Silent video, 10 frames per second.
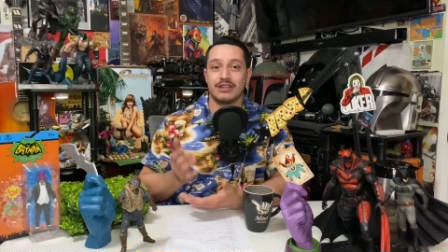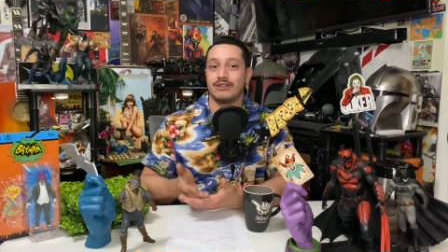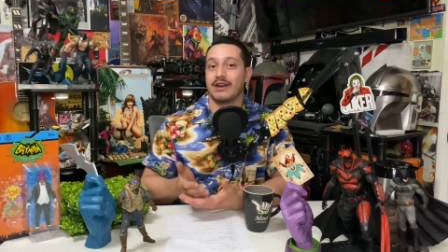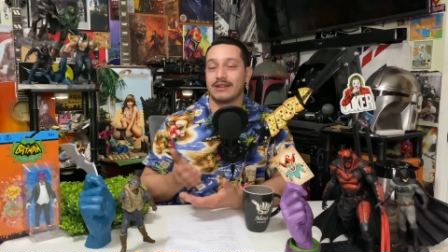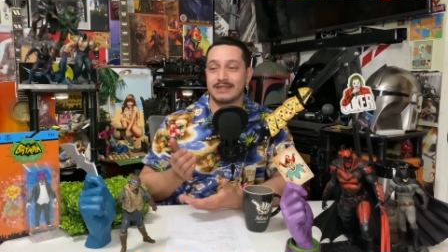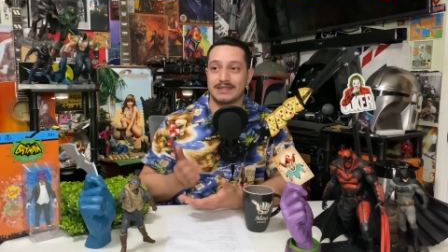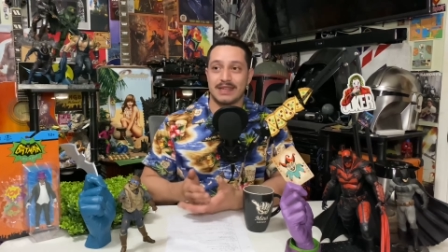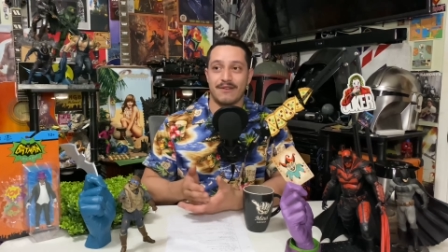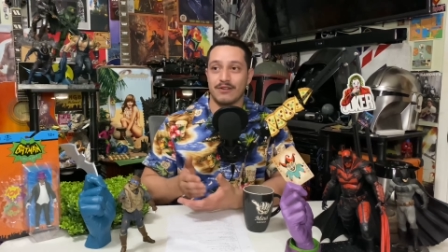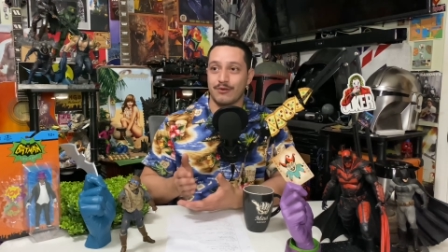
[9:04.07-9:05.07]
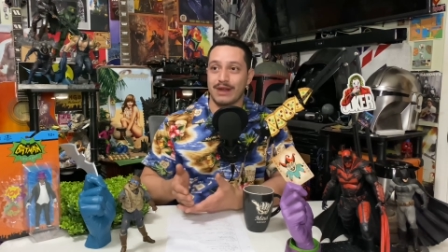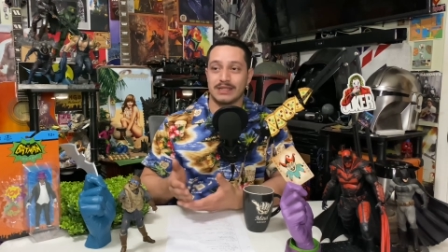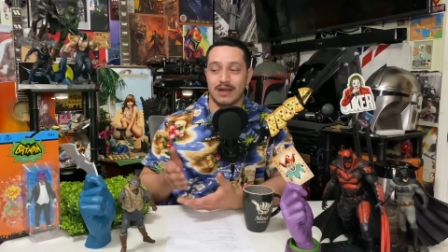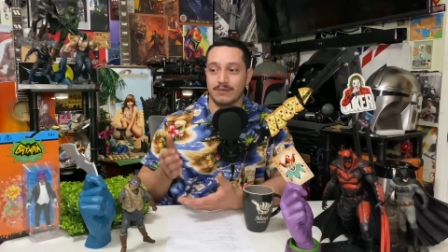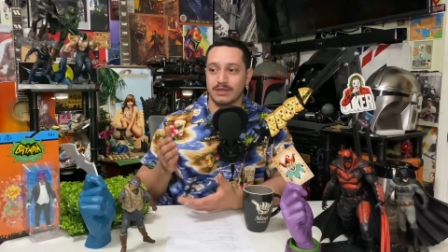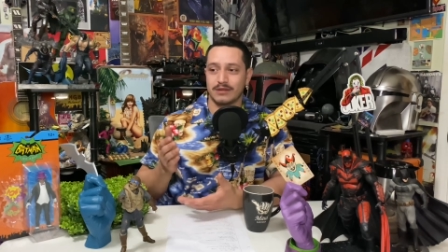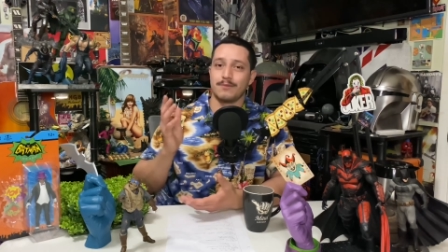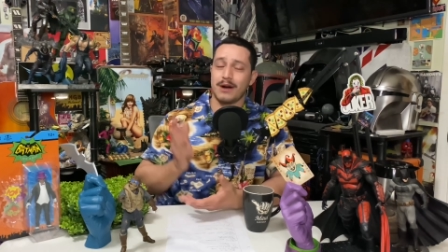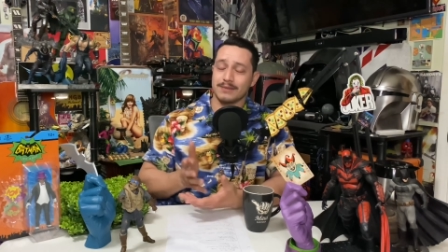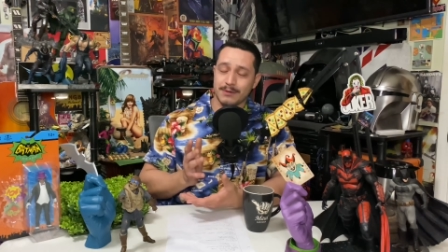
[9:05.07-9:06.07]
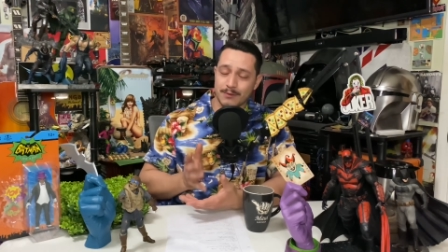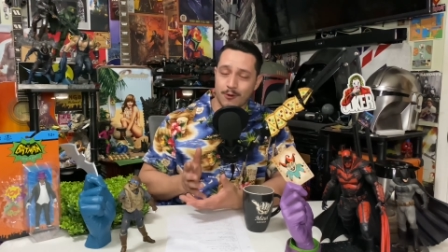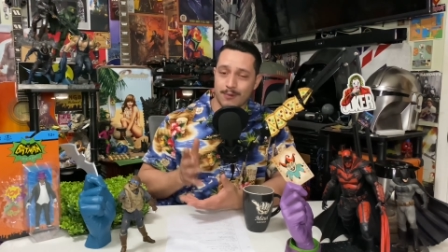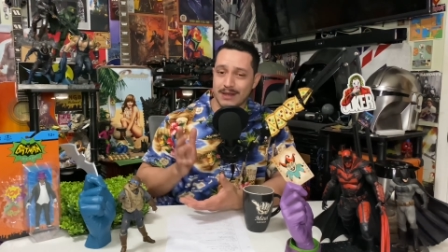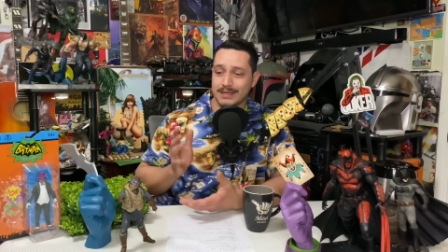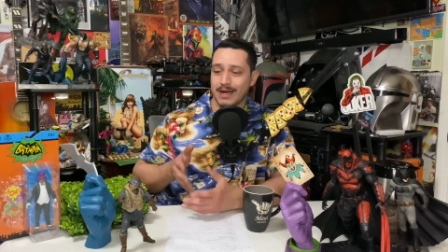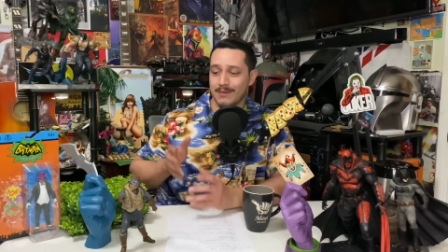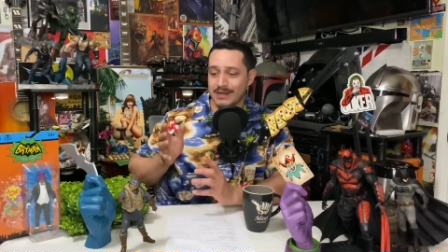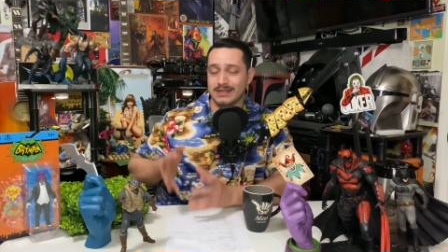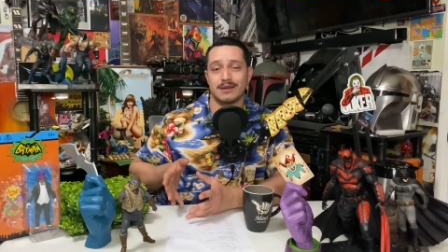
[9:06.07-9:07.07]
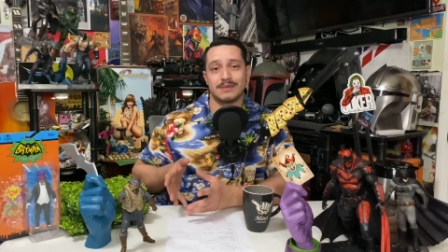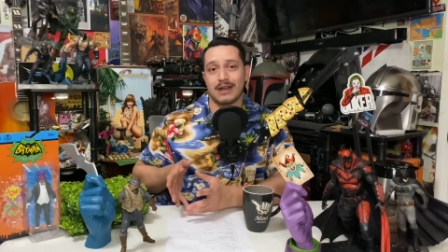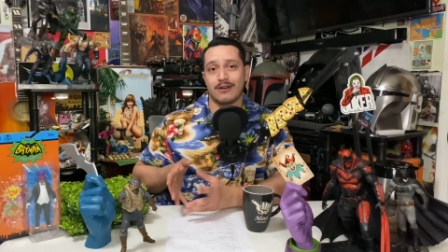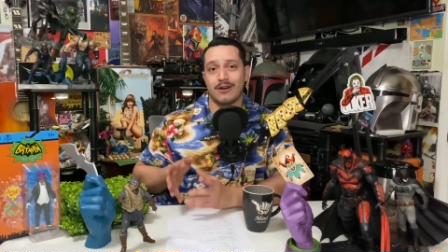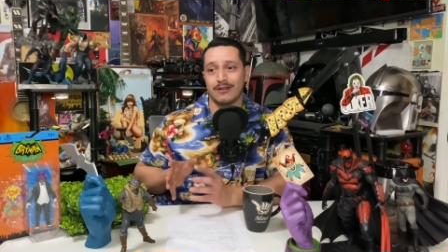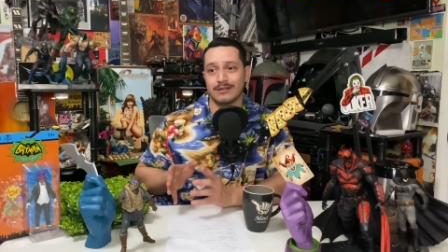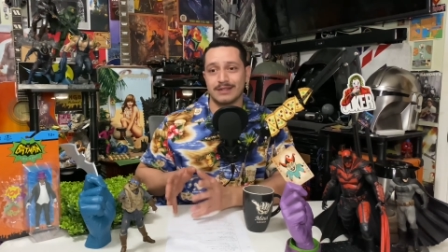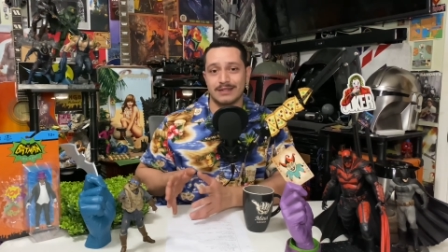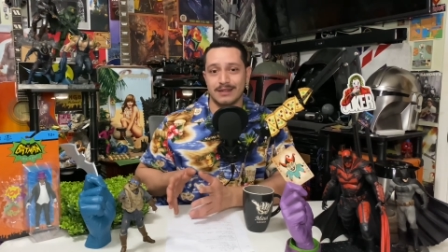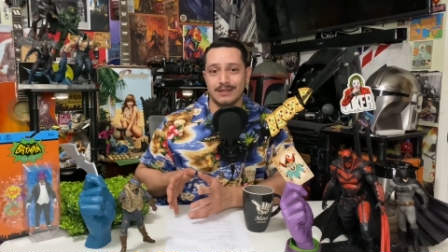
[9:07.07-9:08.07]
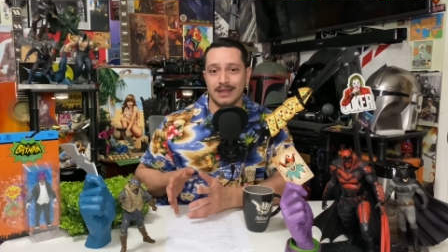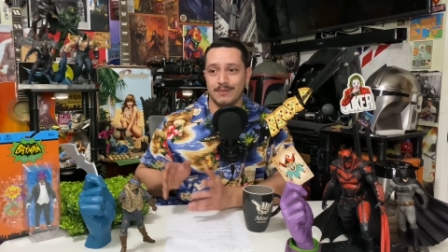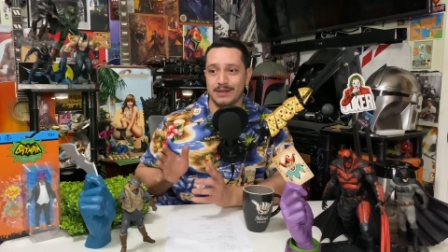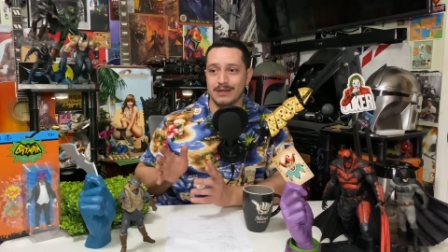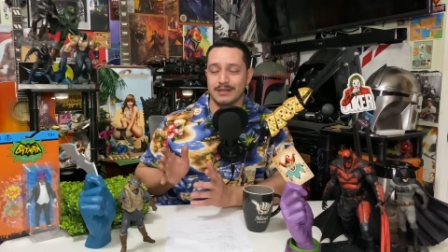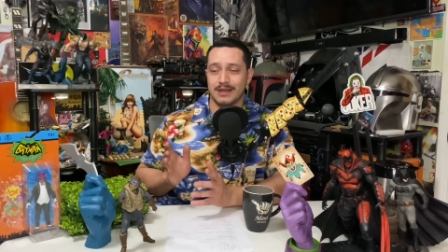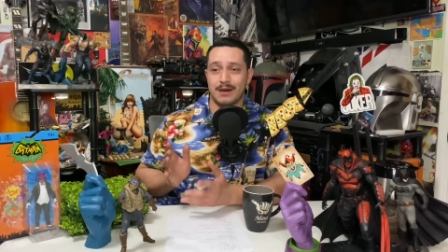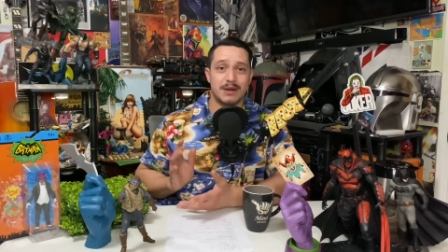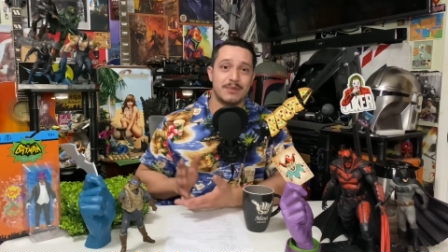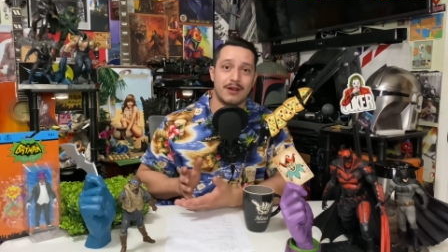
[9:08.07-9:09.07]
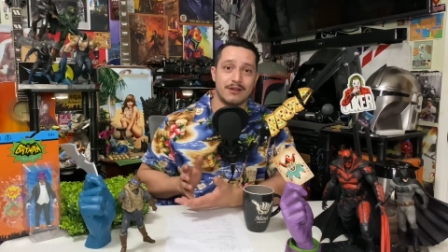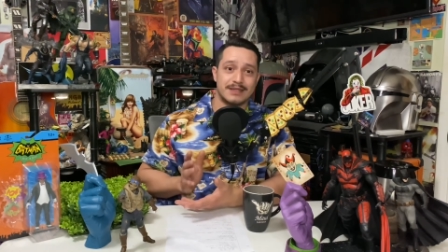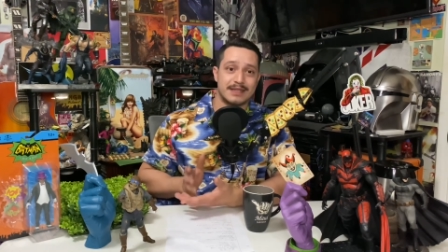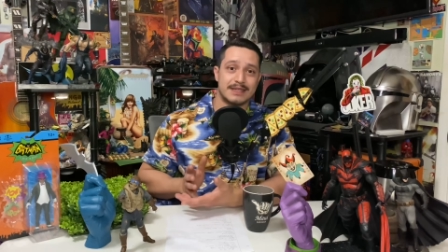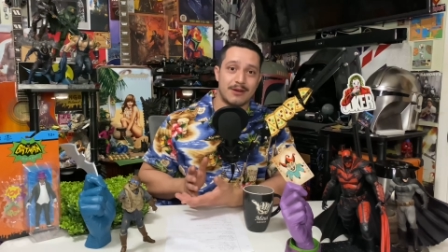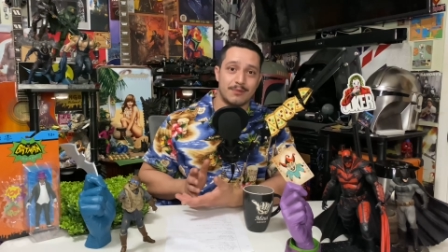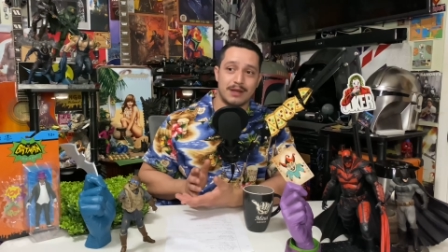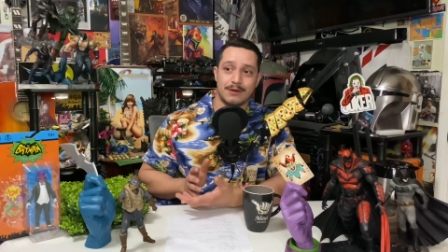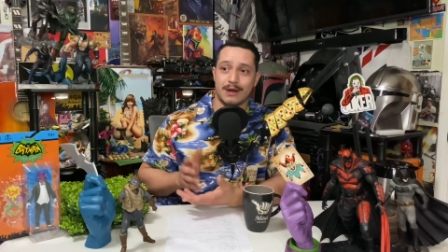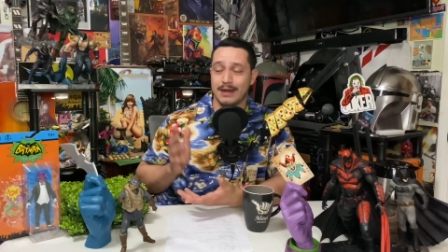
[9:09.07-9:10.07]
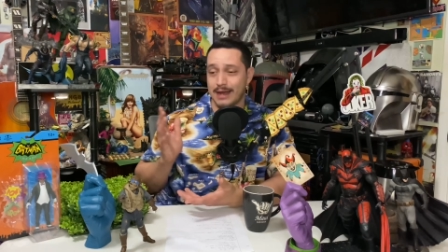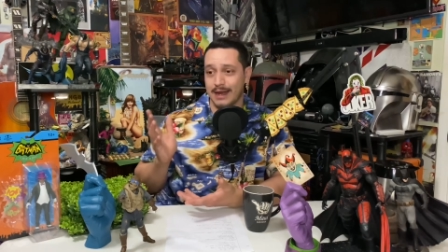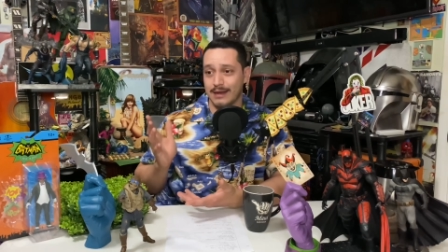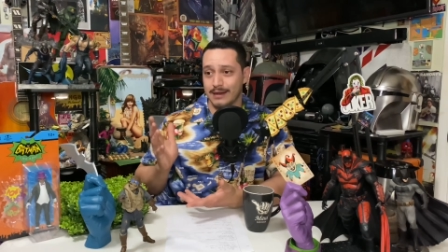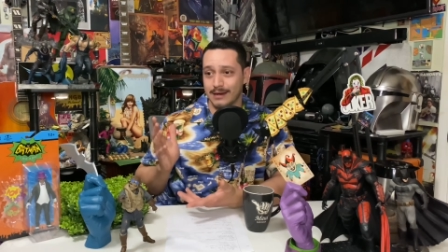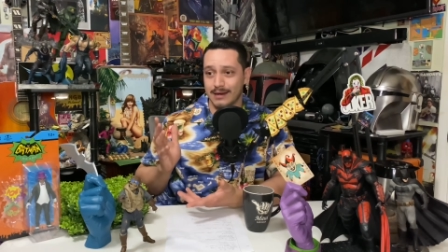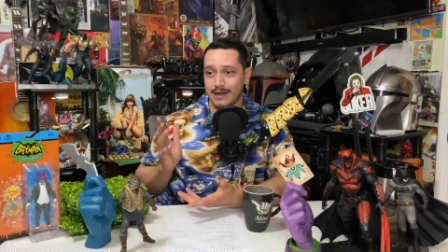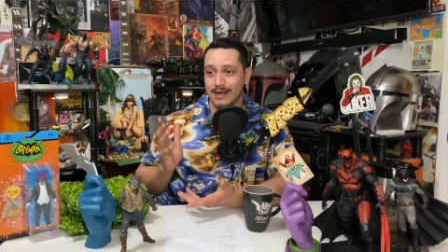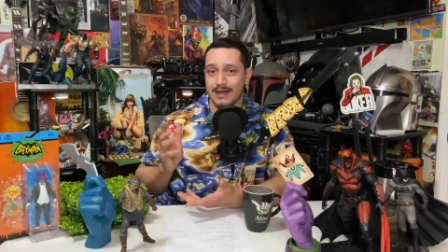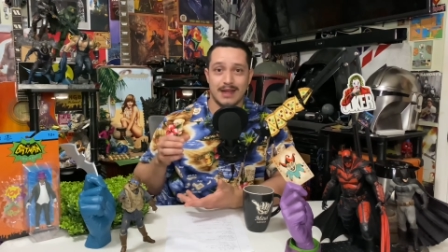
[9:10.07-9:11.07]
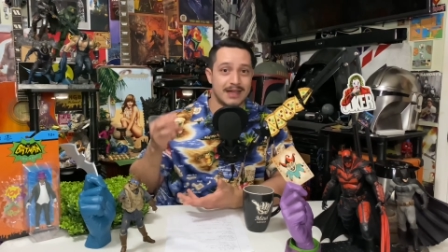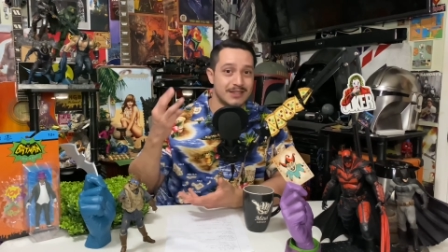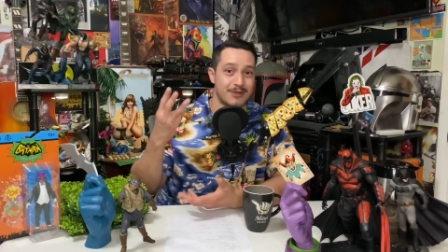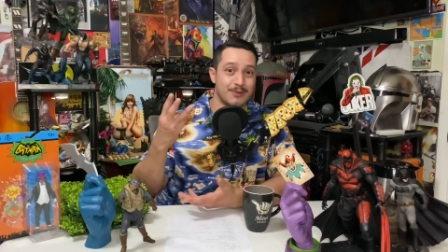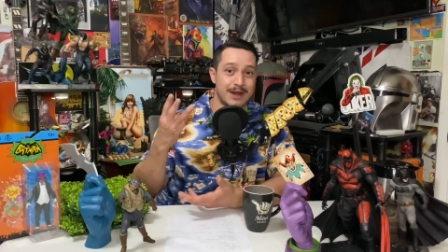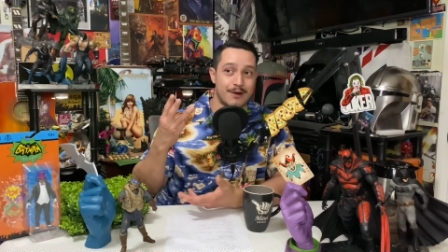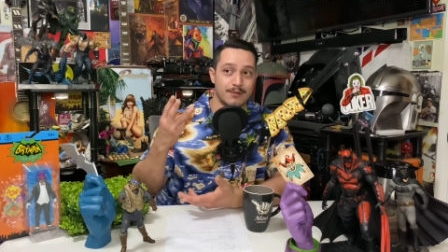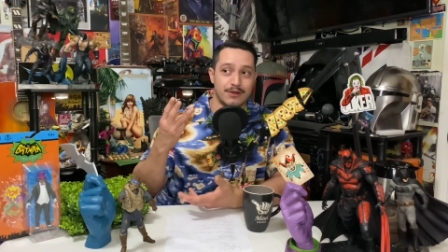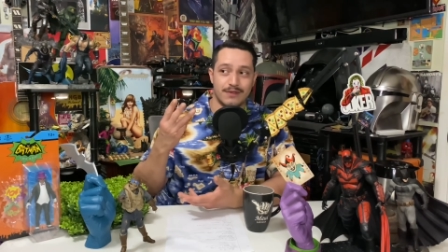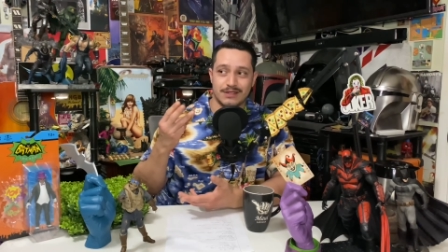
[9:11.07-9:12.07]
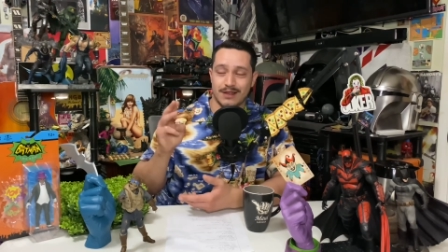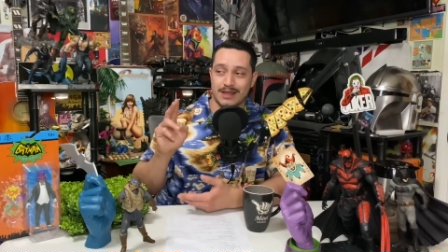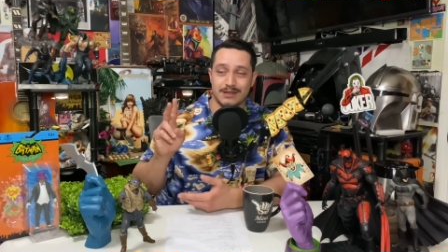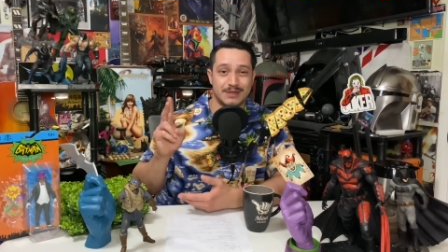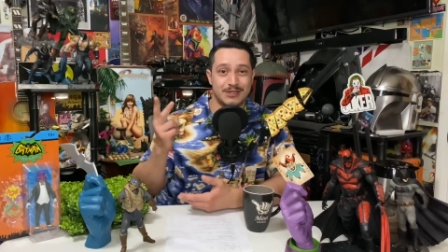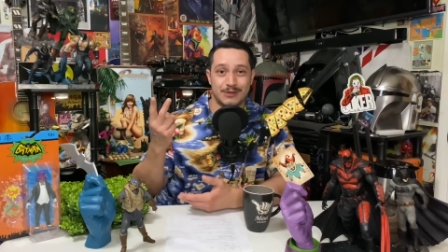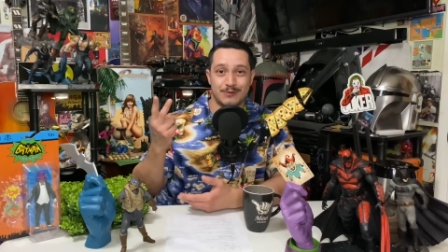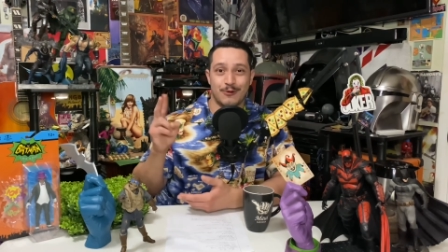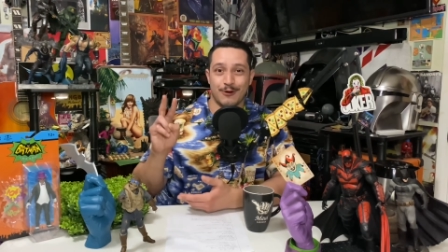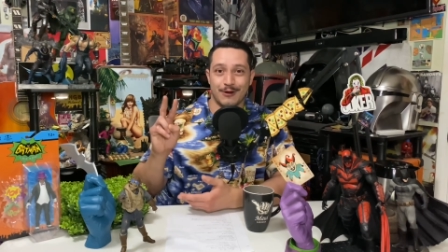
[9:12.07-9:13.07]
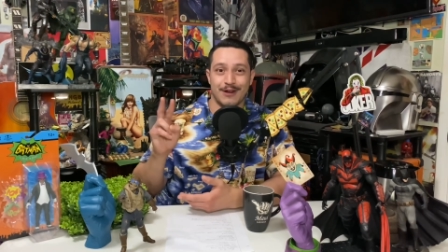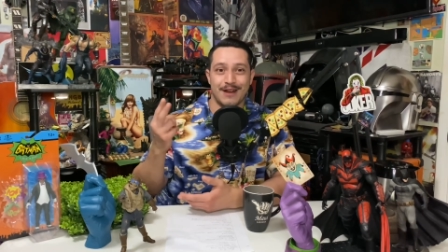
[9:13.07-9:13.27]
you not 7 or 8 times. Possibly more by the time this comes out on Sunday because uh, I'm going to be on a 6-hour plane ride and uh, that's a 3-hour movie, so that gives me two more